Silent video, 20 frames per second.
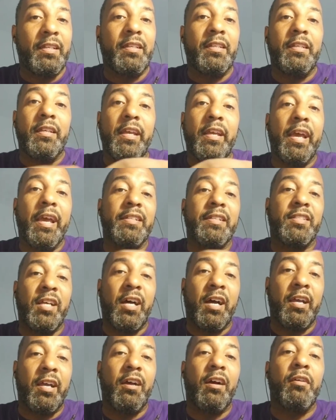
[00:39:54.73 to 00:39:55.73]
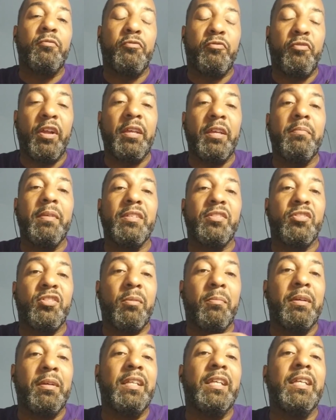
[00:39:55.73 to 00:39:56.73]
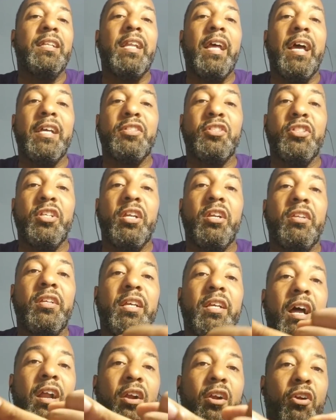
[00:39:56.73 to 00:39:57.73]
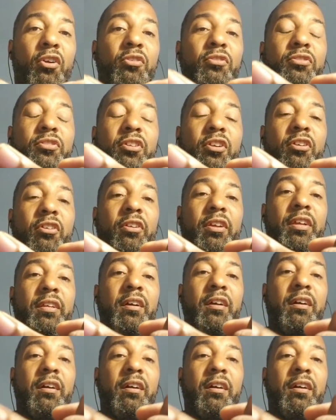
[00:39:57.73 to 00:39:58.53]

Yeah, Tyon. Frank missed Summer League last year. He got hurt during